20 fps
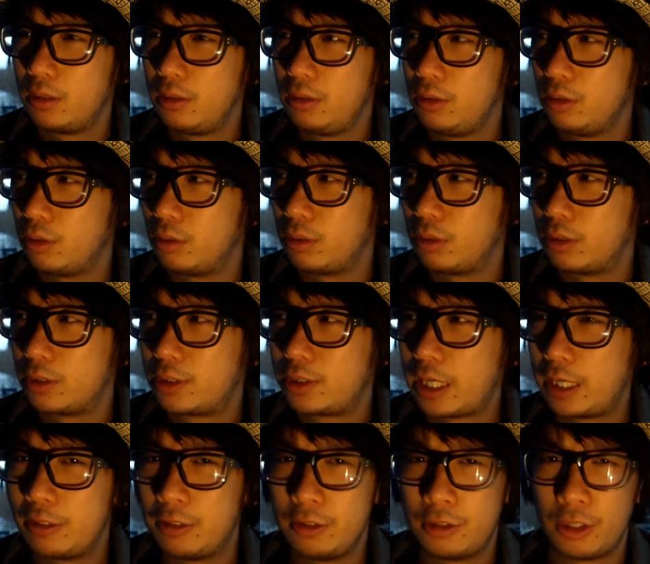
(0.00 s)
you know, a
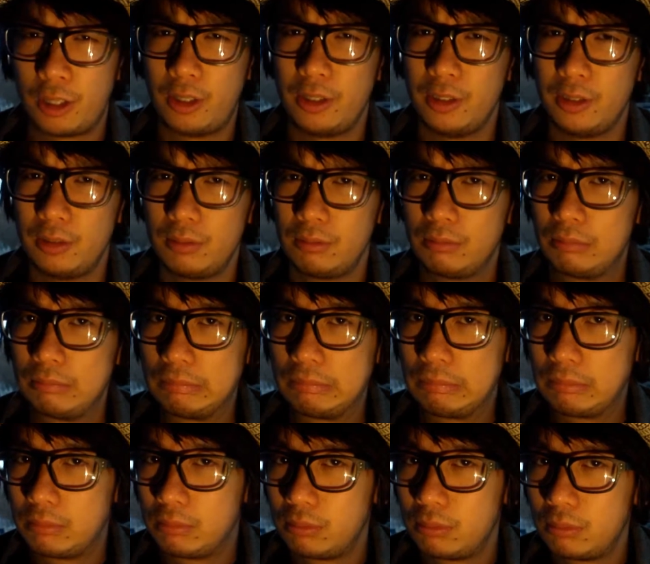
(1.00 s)
standard diet?
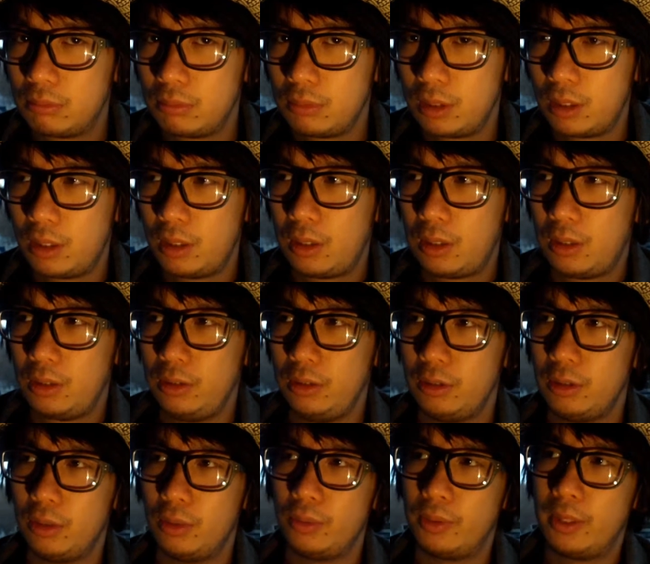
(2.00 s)

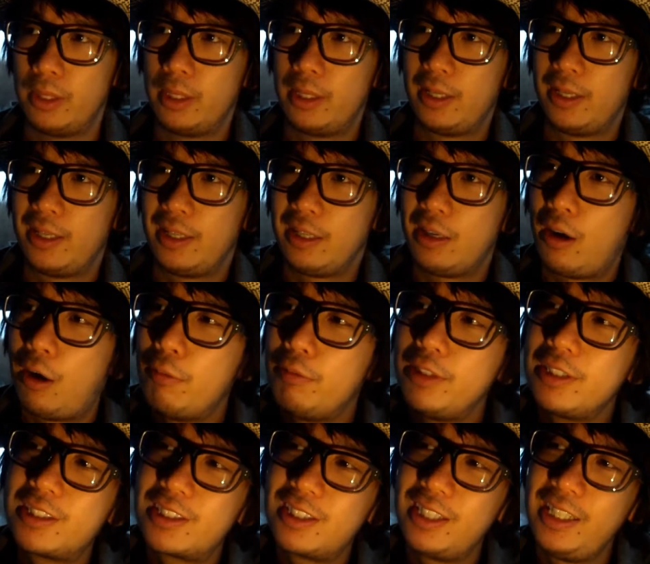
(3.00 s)
You know,
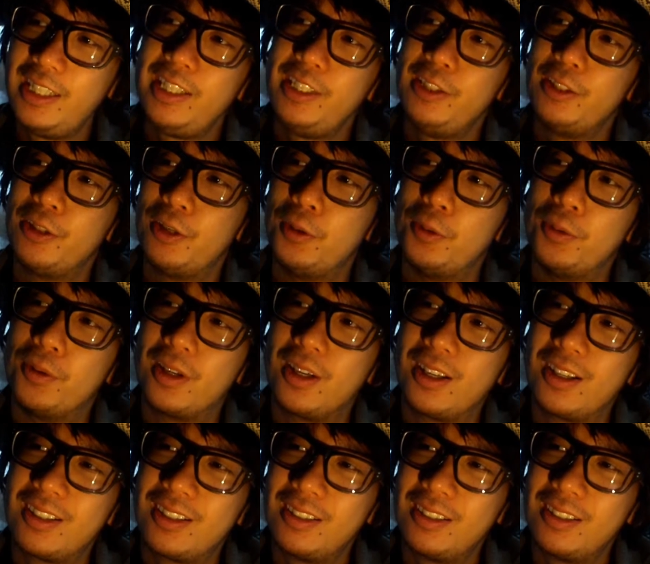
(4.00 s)
obviously, you know,